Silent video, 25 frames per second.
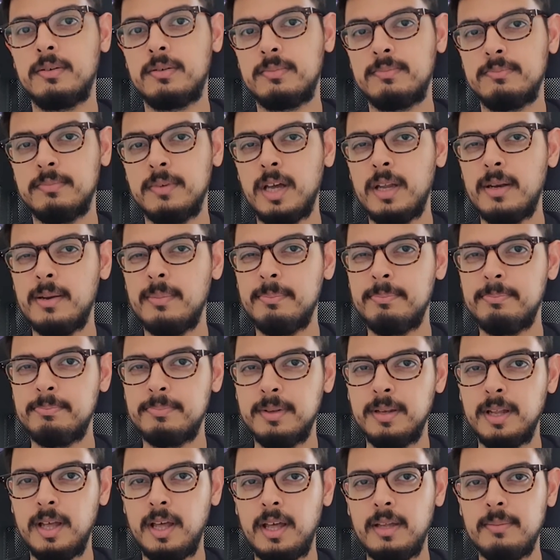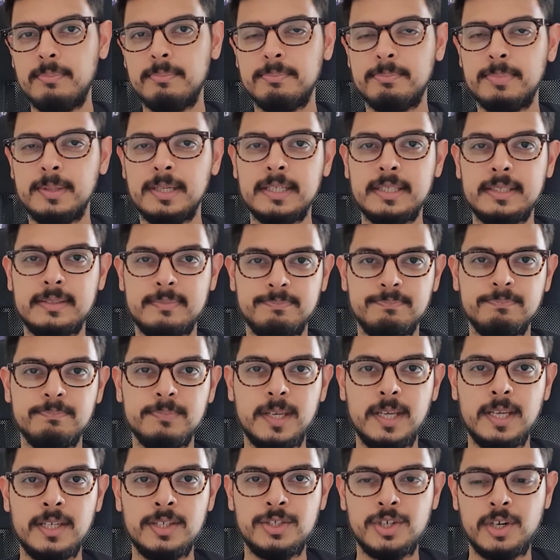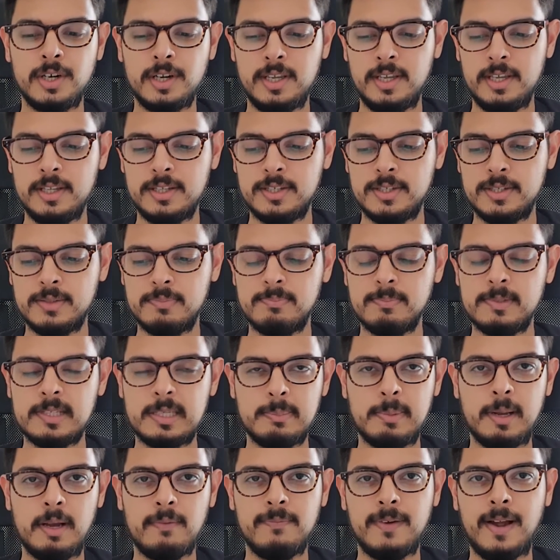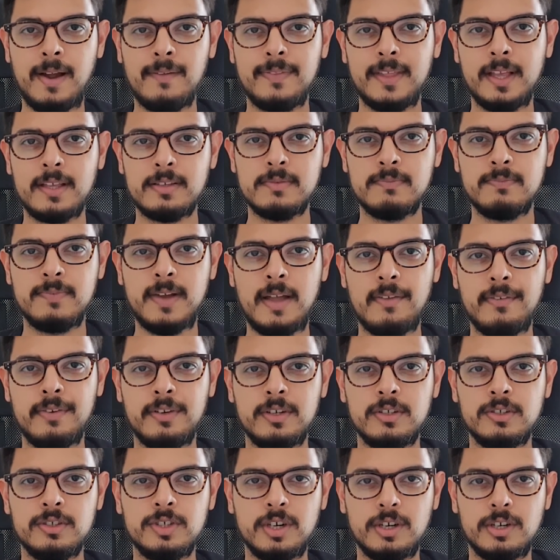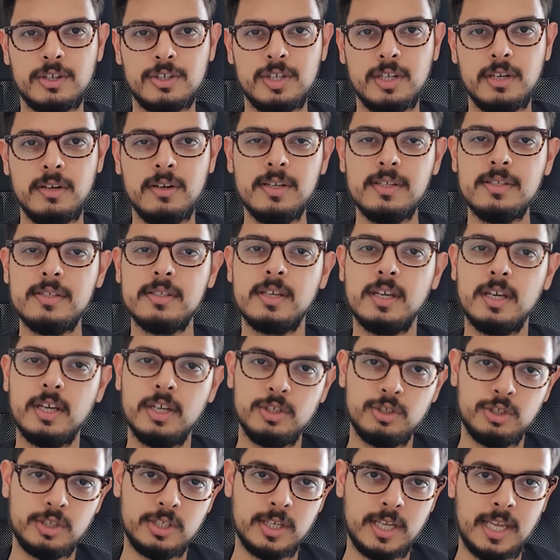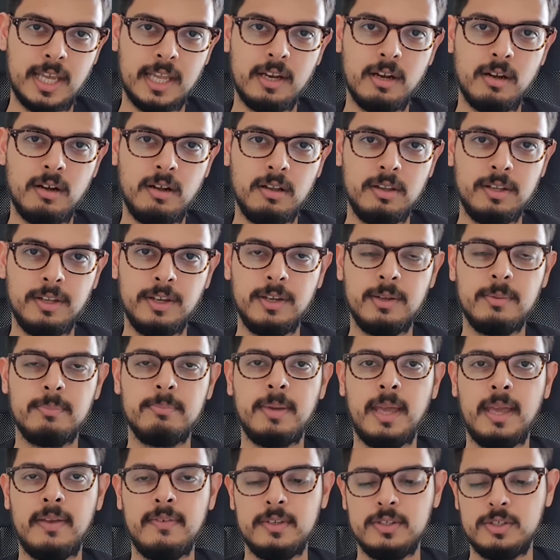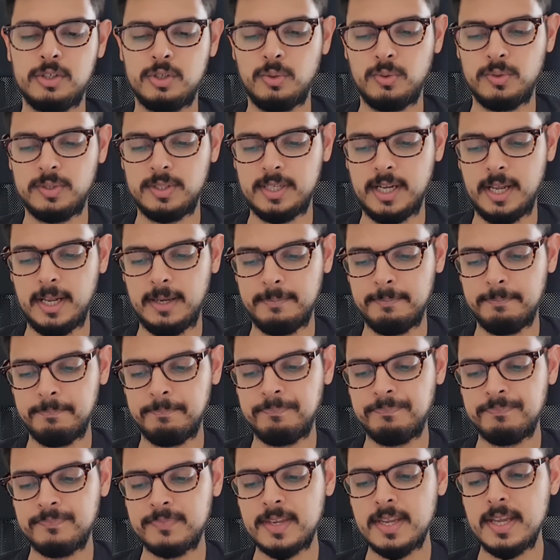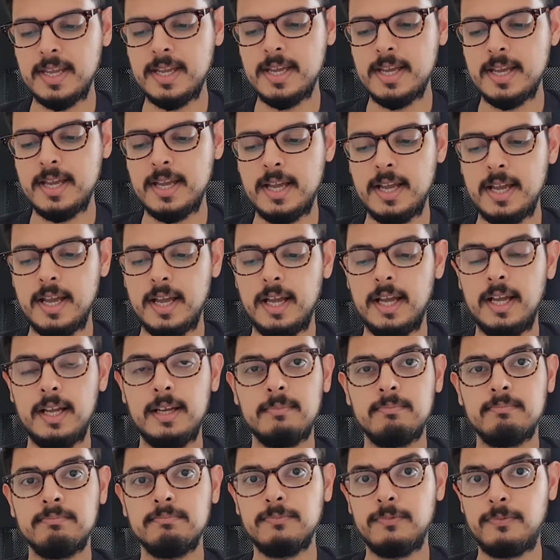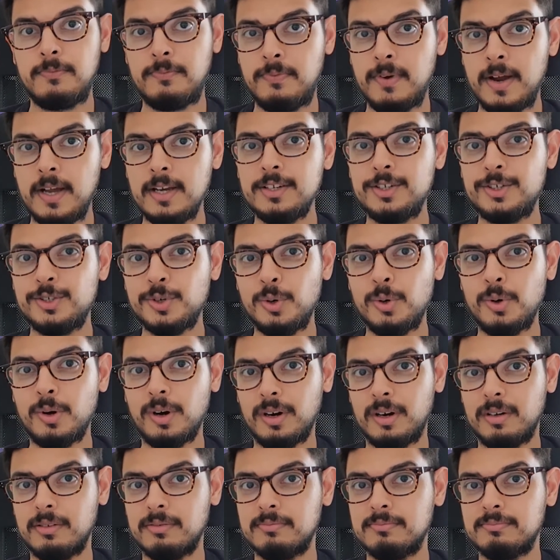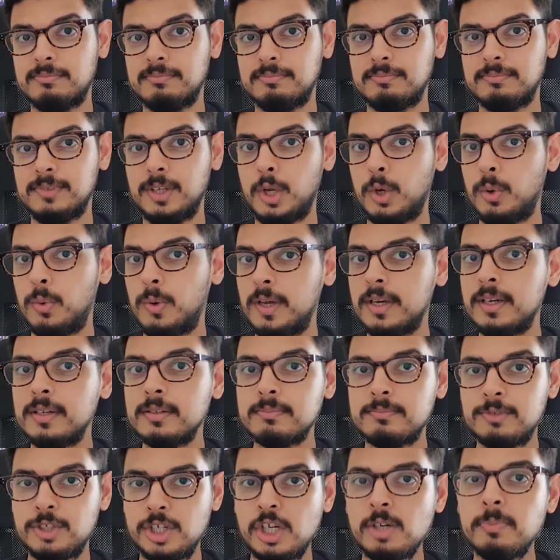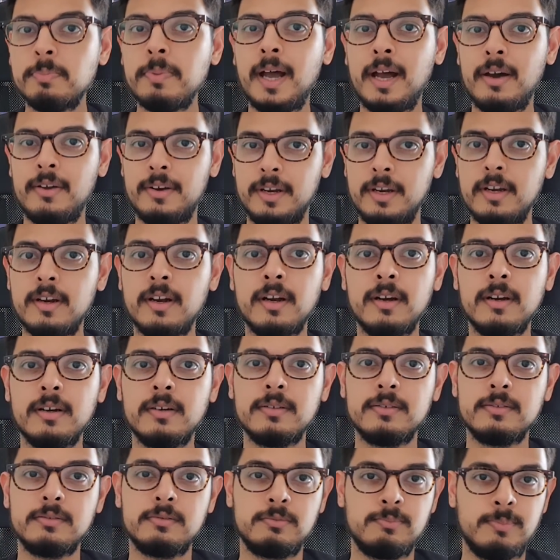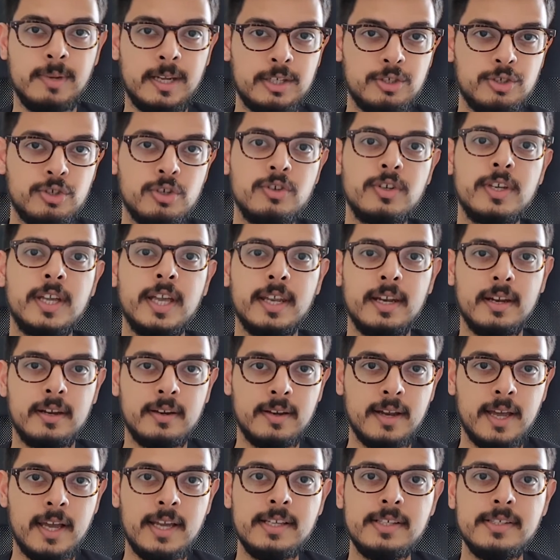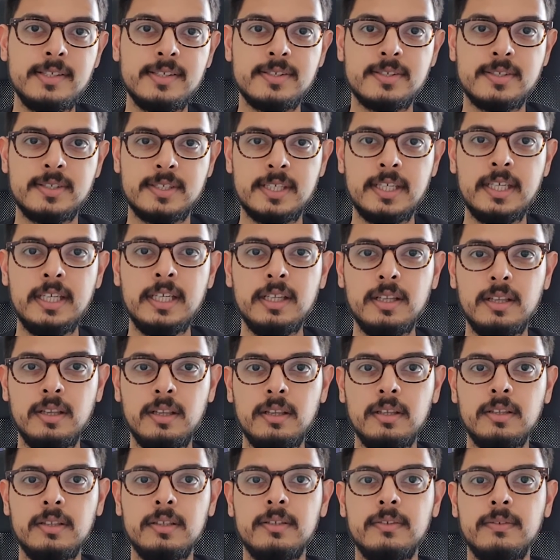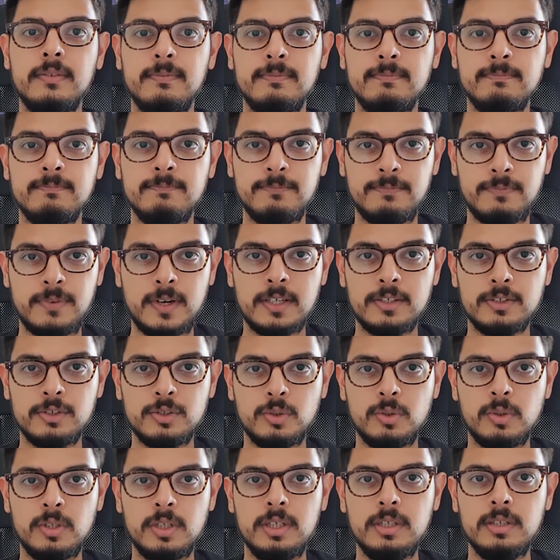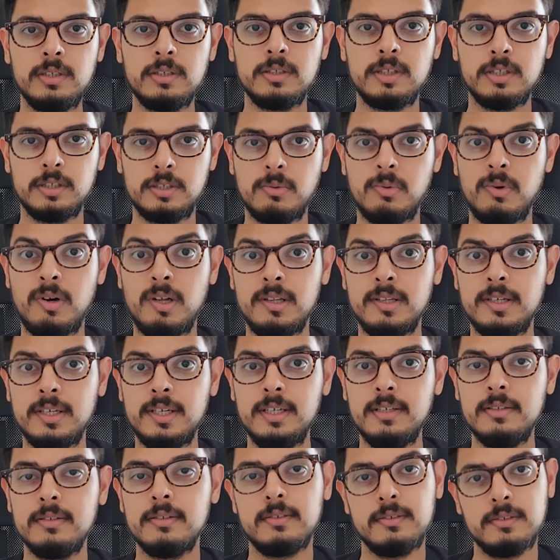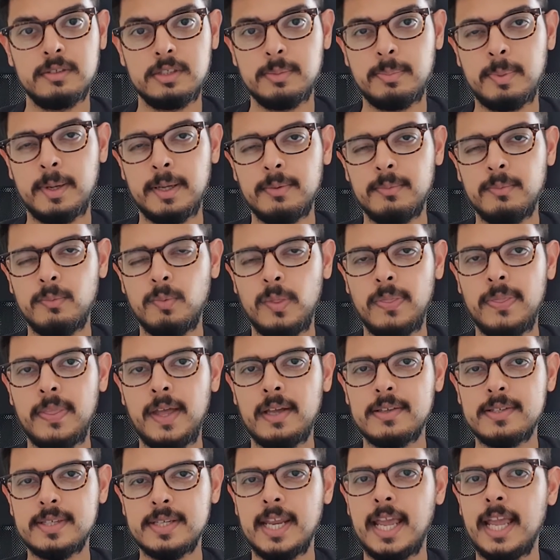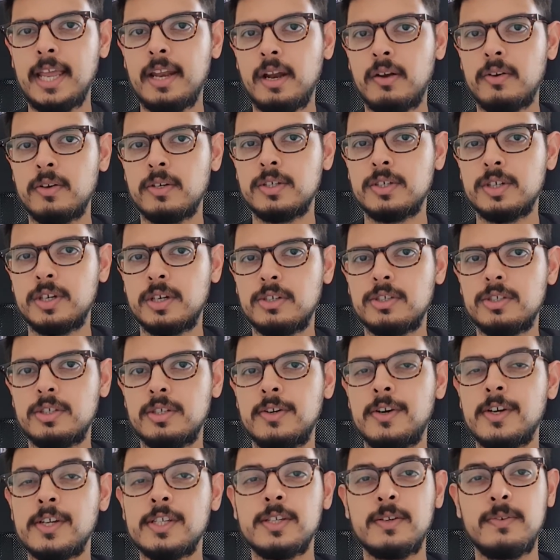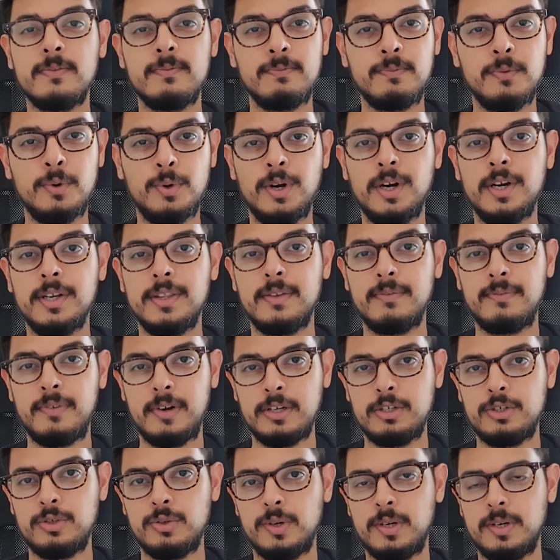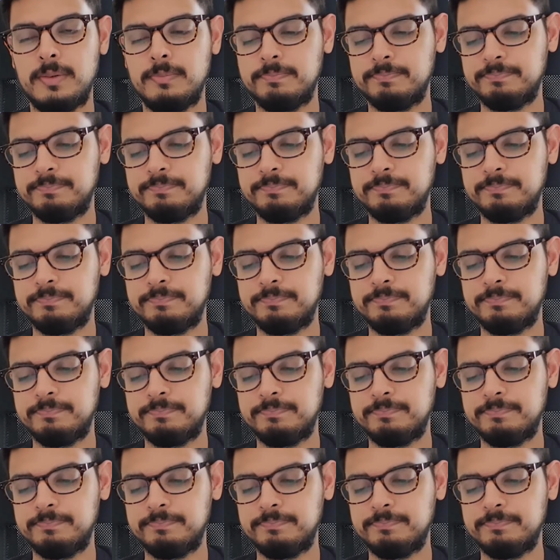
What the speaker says: not a lot, but in Turkey it's about 5,500 Turkish liras to get all the paving stones done. Front door, you don't want to cheap out here. Make sure you get a nice steel front door, good quality. It's about 1,800 Turkish liras for the front door.